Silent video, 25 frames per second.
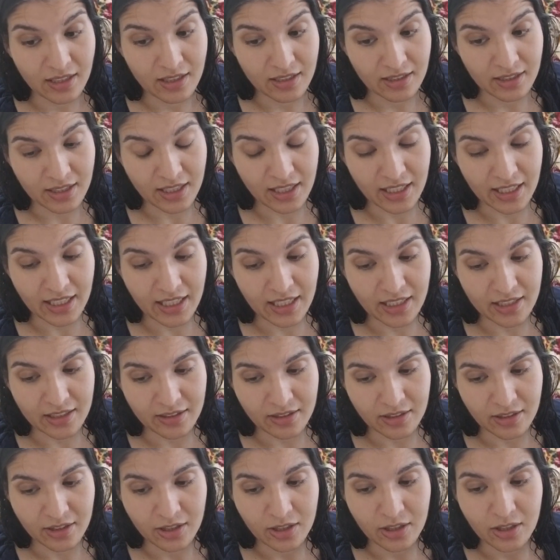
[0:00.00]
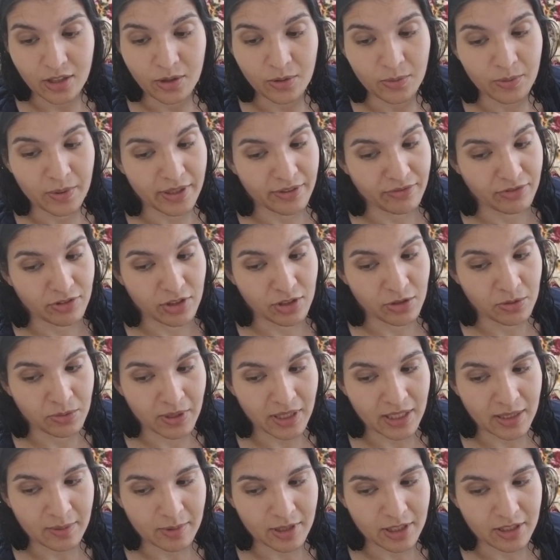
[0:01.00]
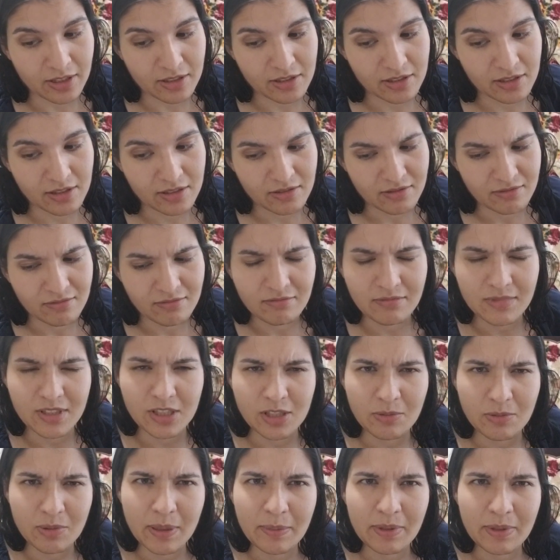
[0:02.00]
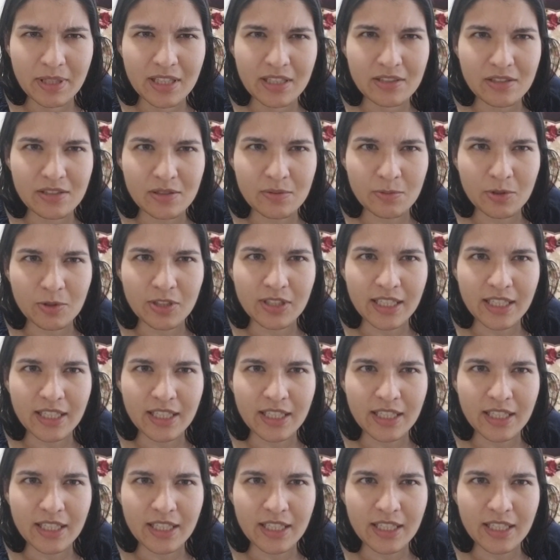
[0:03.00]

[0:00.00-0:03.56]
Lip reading: Then again, we have two eyeballs, so maybe this is more